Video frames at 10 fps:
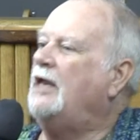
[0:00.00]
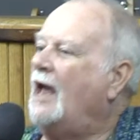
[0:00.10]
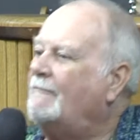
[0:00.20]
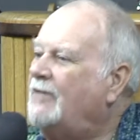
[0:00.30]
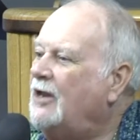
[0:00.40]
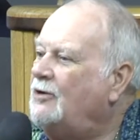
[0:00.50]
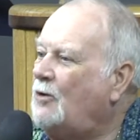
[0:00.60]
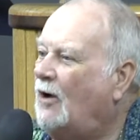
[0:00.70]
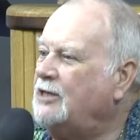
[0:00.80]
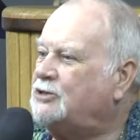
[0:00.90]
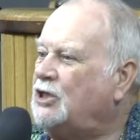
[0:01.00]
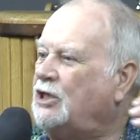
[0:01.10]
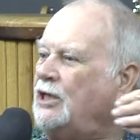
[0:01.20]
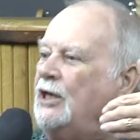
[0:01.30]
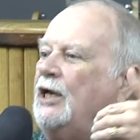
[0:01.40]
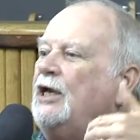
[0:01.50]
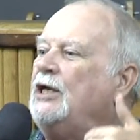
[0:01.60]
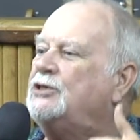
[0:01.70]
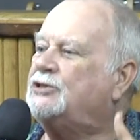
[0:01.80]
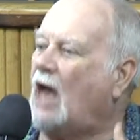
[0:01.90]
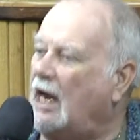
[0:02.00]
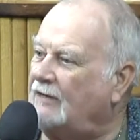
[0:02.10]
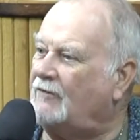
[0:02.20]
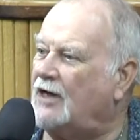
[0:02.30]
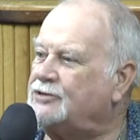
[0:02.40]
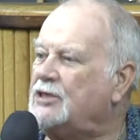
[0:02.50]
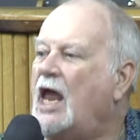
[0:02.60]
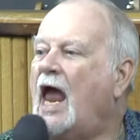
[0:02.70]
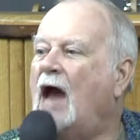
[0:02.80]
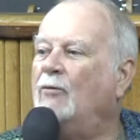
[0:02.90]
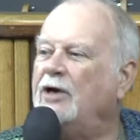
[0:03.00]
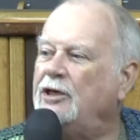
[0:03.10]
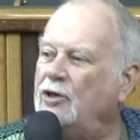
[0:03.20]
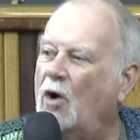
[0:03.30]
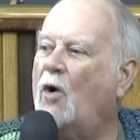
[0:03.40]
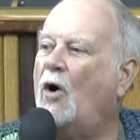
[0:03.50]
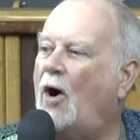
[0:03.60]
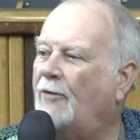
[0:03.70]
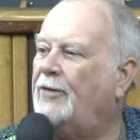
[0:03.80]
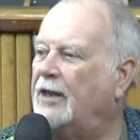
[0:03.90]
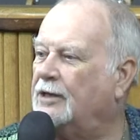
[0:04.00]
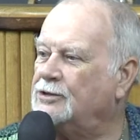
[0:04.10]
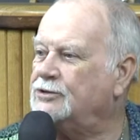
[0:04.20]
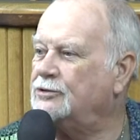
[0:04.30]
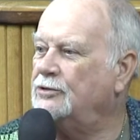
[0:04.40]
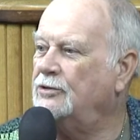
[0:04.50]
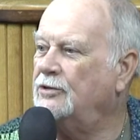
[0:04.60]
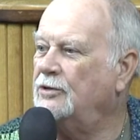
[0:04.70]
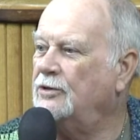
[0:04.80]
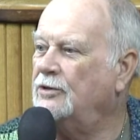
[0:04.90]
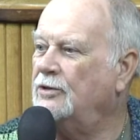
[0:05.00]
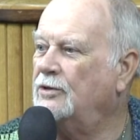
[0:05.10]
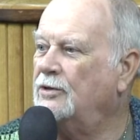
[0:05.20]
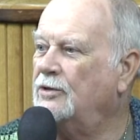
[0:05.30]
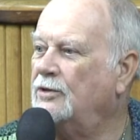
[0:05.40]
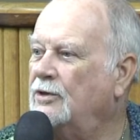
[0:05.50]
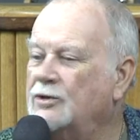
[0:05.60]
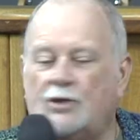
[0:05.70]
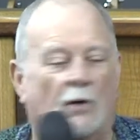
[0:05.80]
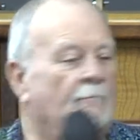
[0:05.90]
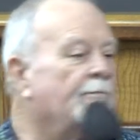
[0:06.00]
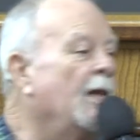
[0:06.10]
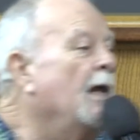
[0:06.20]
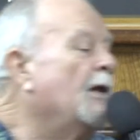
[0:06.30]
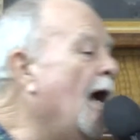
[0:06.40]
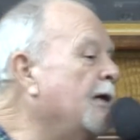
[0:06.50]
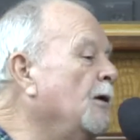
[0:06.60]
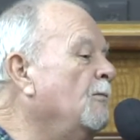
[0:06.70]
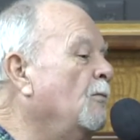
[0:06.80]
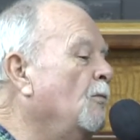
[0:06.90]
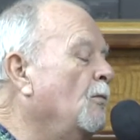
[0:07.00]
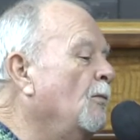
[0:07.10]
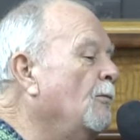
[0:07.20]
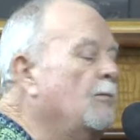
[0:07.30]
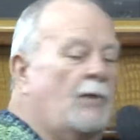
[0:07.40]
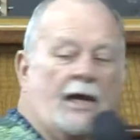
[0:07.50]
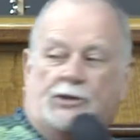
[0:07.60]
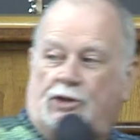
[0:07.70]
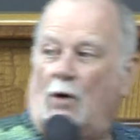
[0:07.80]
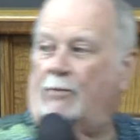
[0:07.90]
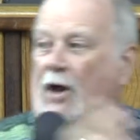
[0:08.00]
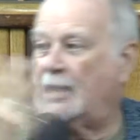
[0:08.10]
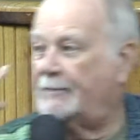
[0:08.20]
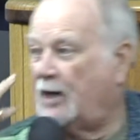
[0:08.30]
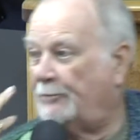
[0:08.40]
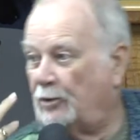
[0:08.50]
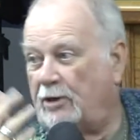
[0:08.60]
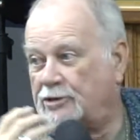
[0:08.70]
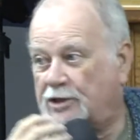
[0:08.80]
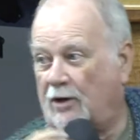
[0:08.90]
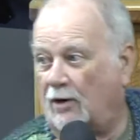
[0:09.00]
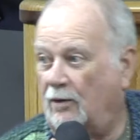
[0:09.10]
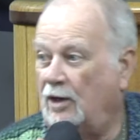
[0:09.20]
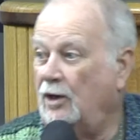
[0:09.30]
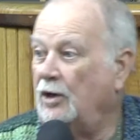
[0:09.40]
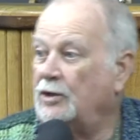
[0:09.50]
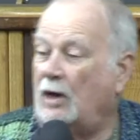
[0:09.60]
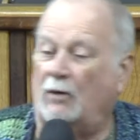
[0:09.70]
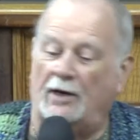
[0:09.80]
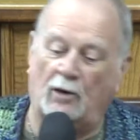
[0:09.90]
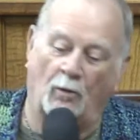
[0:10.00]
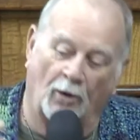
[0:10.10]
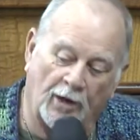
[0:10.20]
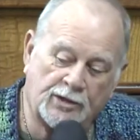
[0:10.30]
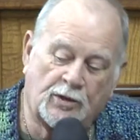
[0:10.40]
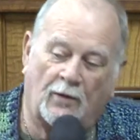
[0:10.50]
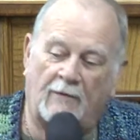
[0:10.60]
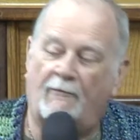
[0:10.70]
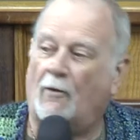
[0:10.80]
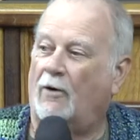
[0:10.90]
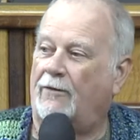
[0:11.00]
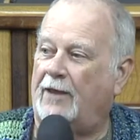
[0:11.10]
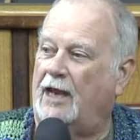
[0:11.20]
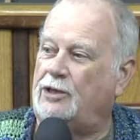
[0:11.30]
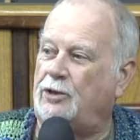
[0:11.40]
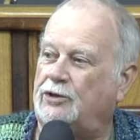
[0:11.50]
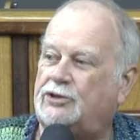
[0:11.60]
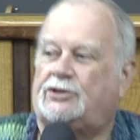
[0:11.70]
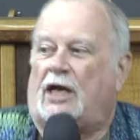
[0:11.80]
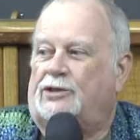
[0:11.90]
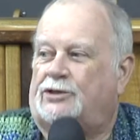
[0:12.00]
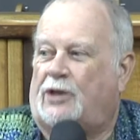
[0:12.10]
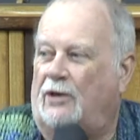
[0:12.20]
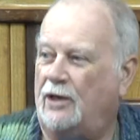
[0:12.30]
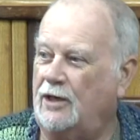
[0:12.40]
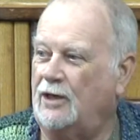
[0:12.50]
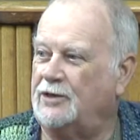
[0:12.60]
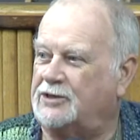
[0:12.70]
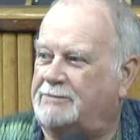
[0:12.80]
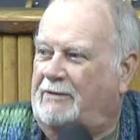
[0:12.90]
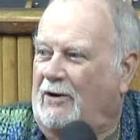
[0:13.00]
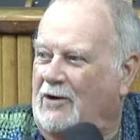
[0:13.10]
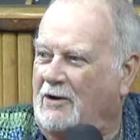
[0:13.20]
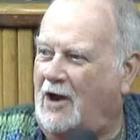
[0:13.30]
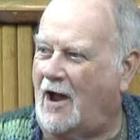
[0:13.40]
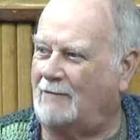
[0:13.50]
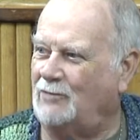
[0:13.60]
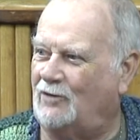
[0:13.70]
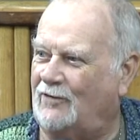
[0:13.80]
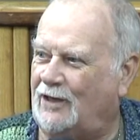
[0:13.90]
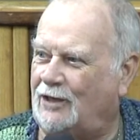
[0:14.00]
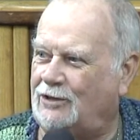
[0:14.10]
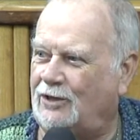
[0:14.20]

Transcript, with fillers: All right. So John 2 20 and 21 tells us that we have the anointing inside of us and we know all things. So, like, like Joe brought up a couple of weeks ago, that when the